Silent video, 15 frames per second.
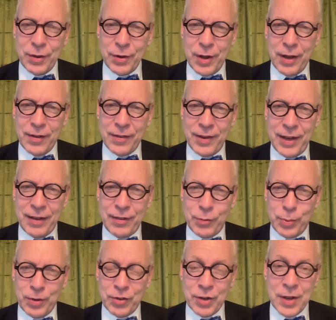United States,
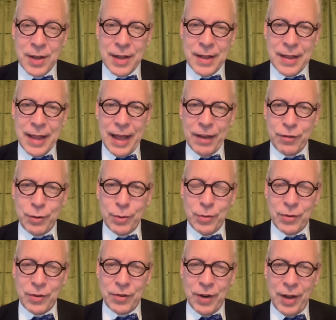which, as you
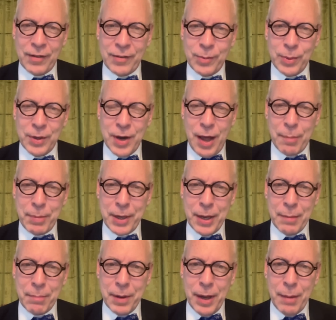suggest, it would not be
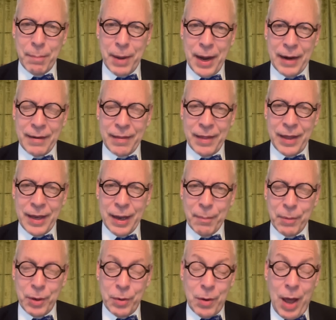a, a bad thing. I
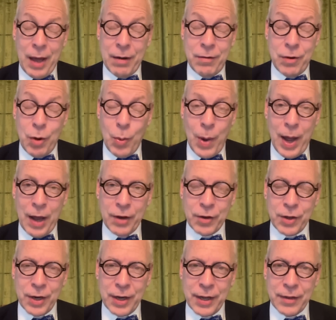mean, I don't know how
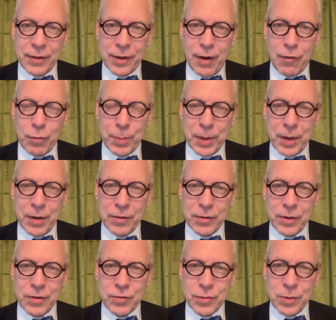you're going to get the government under
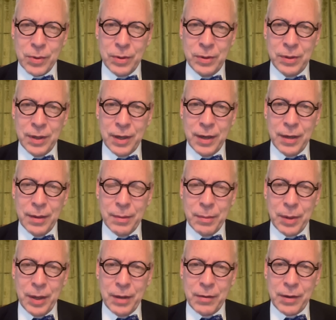control. Uh,
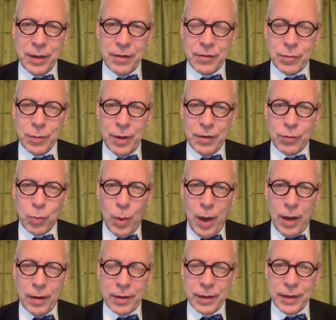it, it's, it's
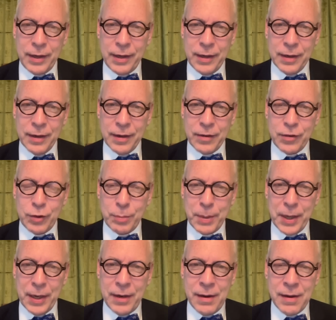wildly uh, too
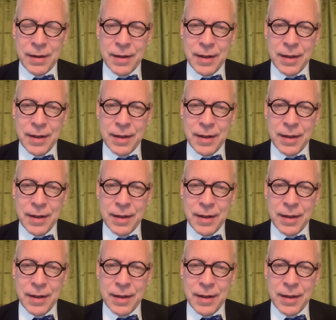big.